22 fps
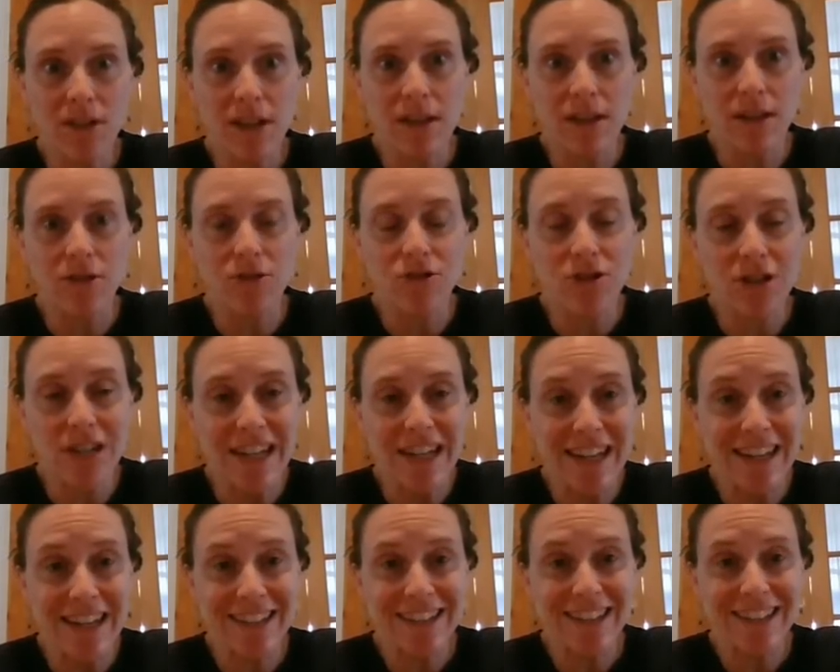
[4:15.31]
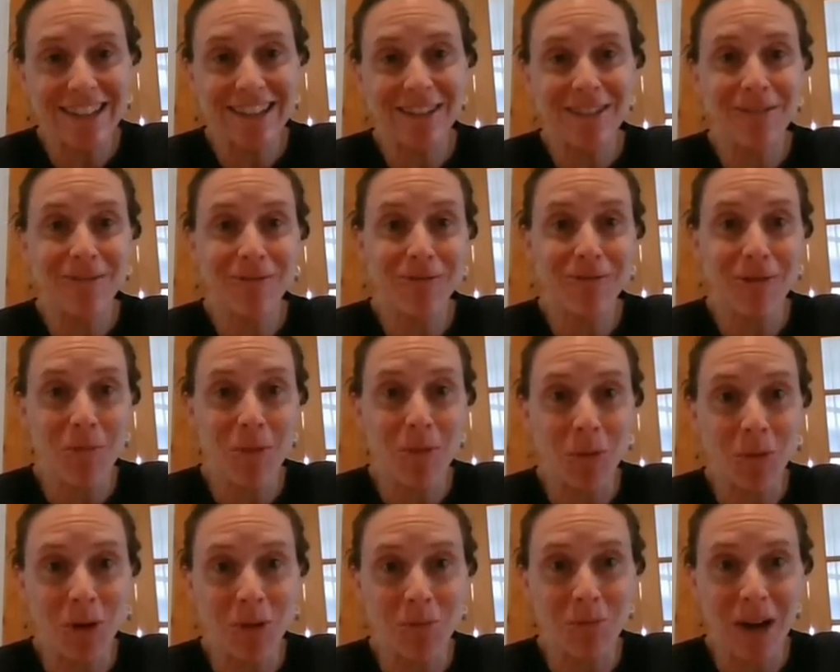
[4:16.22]
in the trees from the
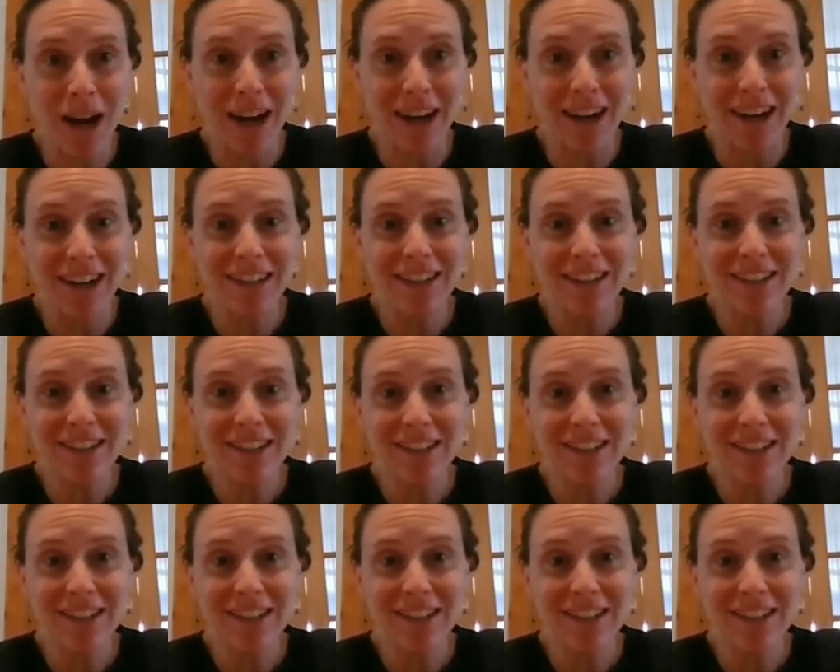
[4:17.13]
woodpeckers.